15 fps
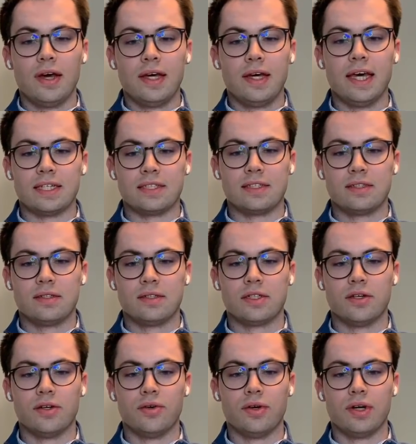Yes.
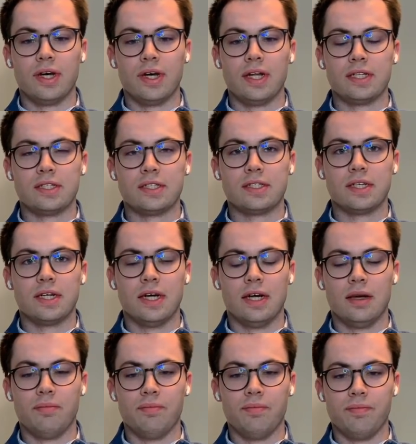So it is.
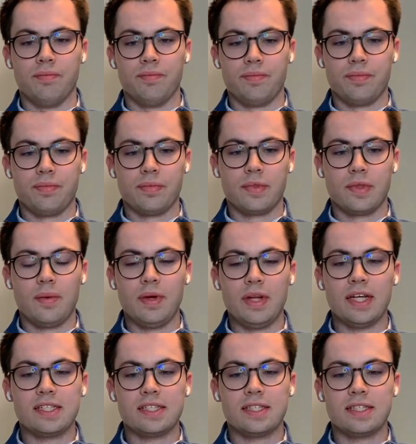
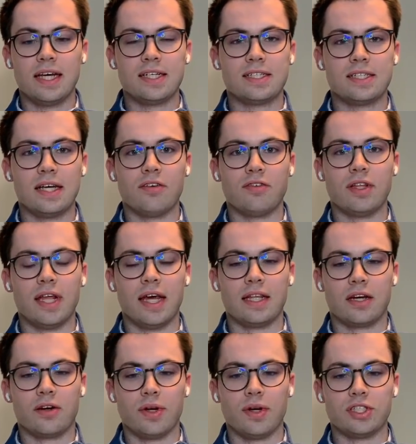That is end of the day
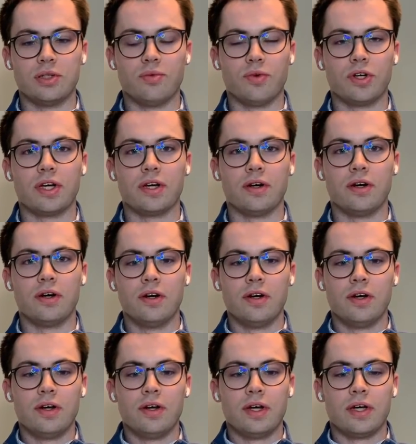the question.
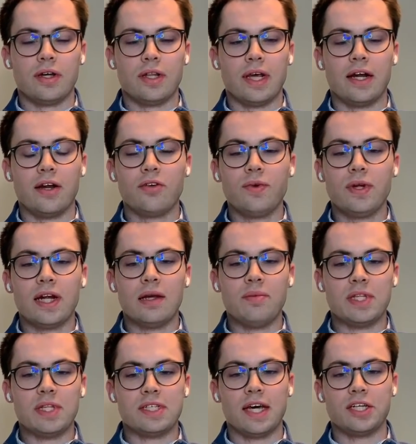There are not really
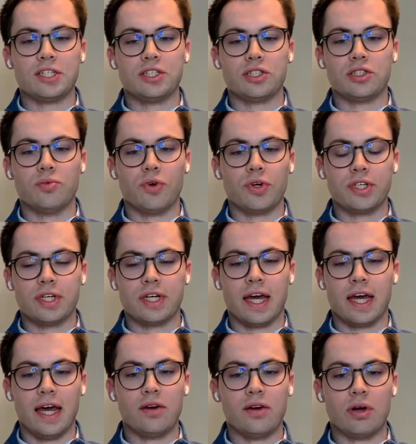limitations to what you
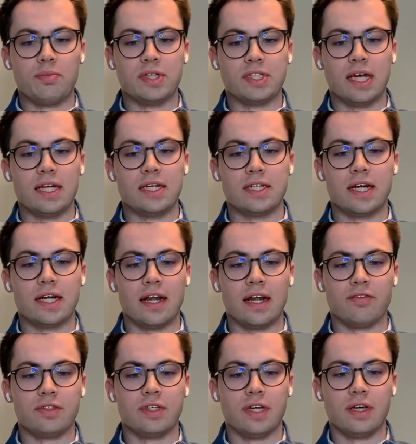can represent in an
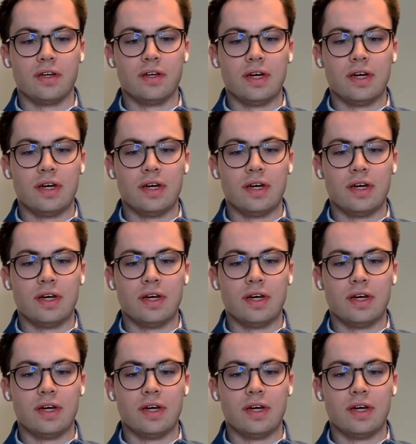NFT.